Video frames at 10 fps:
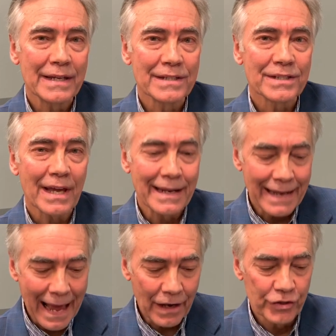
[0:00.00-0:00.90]
is
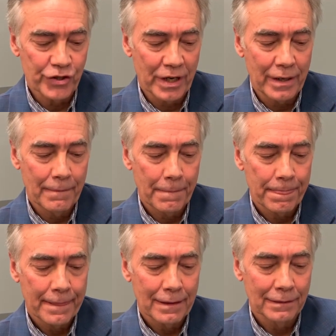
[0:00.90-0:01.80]
analogy.
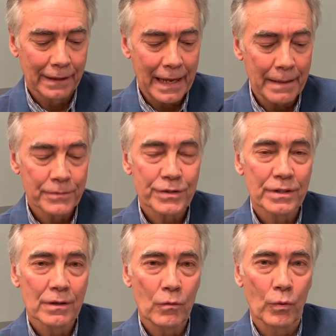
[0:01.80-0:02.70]
Lambs
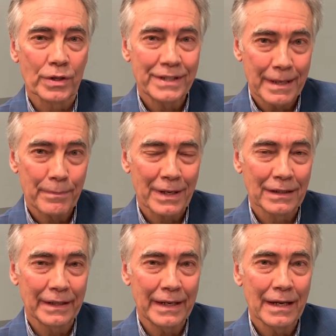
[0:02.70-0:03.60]
were
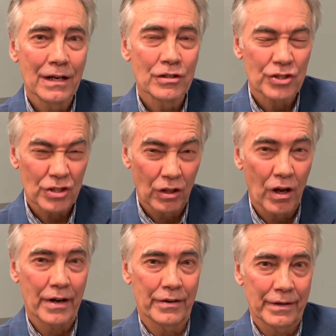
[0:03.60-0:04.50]
typically
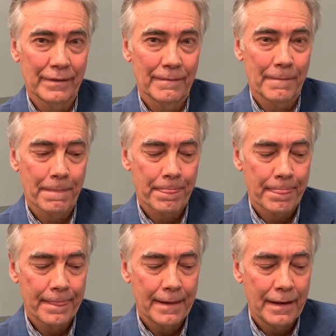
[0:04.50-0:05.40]
slaughtered.
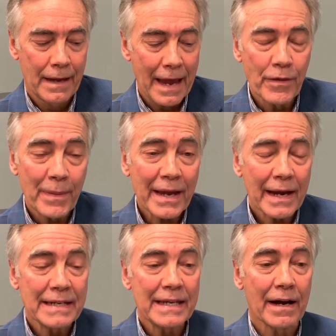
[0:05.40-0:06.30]
And the big
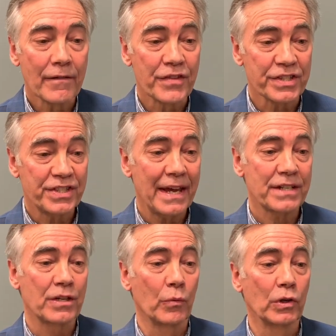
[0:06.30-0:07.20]
idea of this
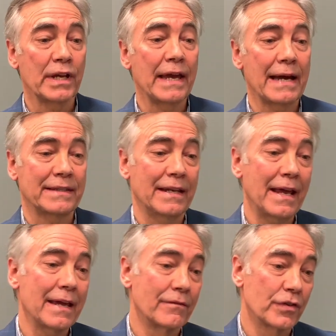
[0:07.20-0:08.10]
text that we're looking at
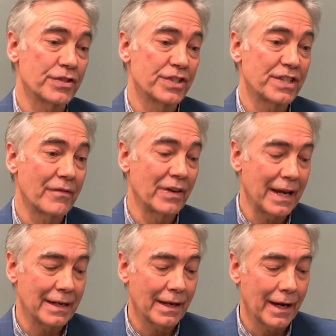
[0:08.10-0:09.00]
today in verses 7,
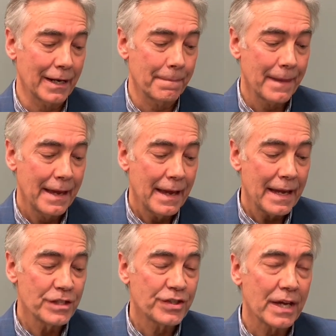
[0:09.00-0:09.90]
8, and 9
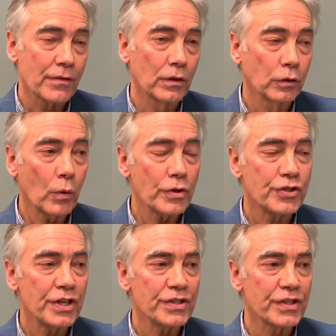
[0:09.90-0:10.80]
is that the Lord
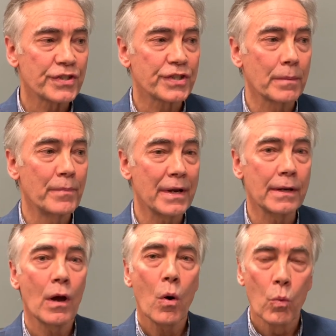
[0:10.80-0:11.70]
Jesus
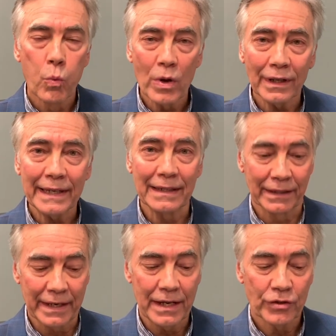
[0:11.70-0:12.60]
submitted
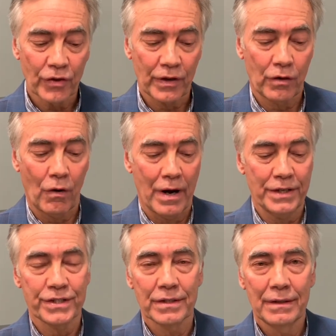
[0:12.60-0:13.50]
willingly to the
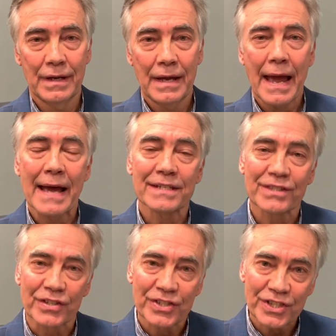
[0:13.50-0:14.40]
cross as
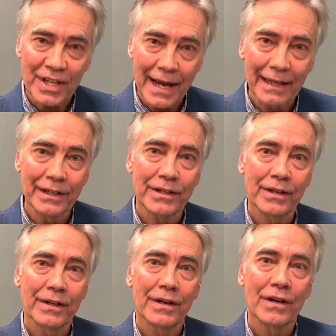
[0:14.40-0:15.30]
the silent,
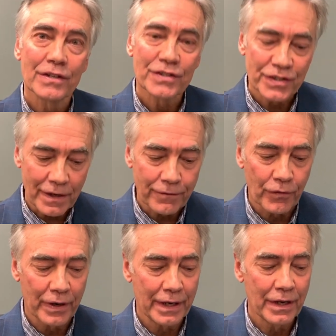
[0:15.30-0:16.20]

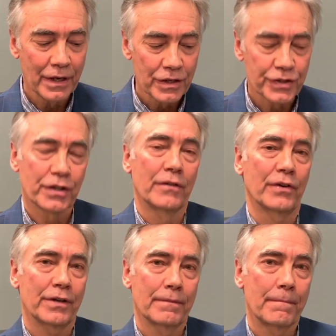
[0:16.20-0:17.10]
suffering
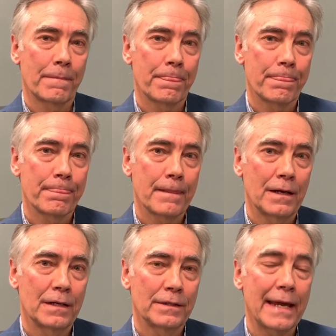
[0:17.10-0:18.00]
servant.
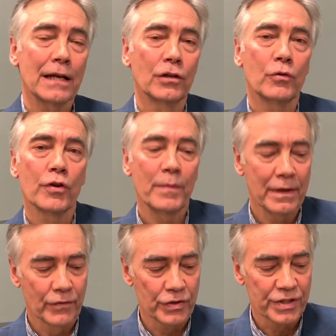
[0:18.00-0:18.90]
Take a look with me at
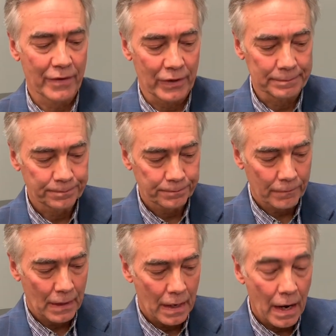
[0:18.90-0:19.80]
verse 7.
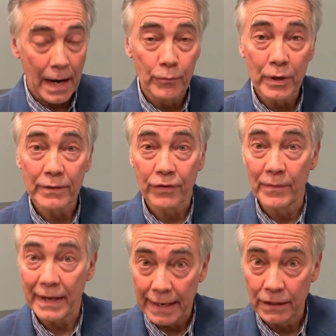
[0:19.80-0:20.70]
I'm reading from
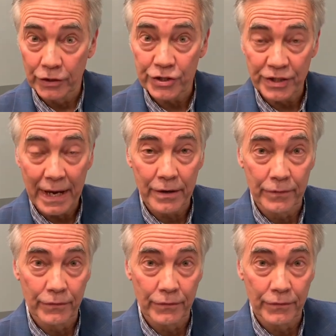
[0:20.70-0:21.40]
the English Standard